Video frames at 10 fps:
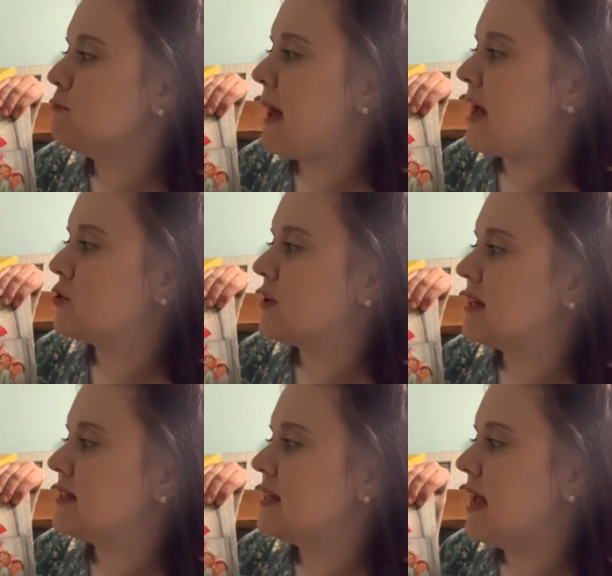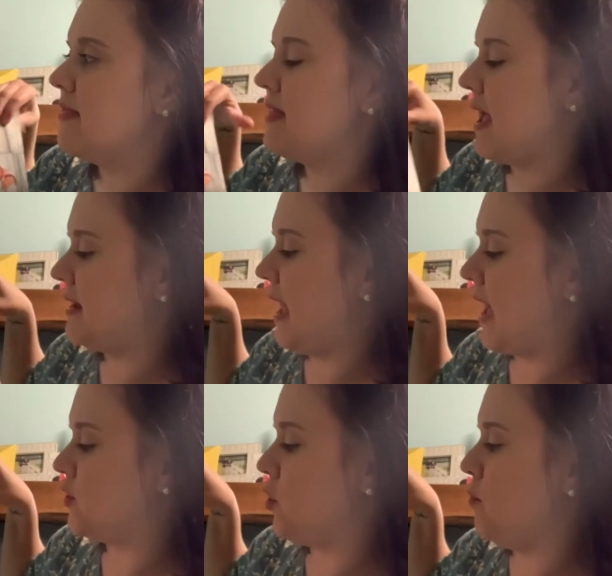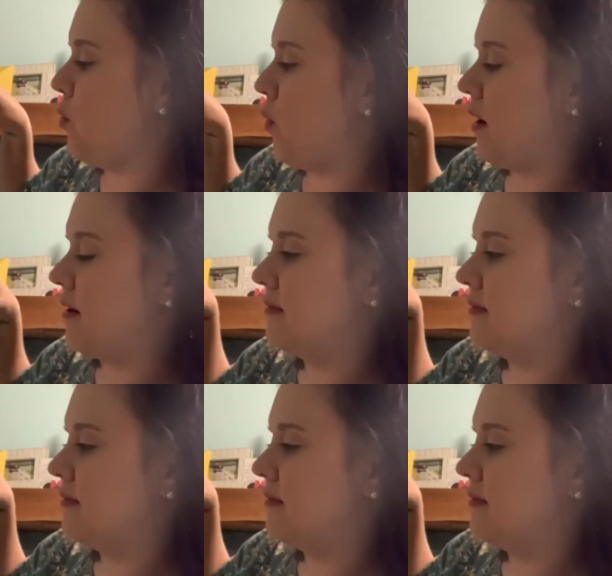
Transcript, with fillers: mattress, and then had no more.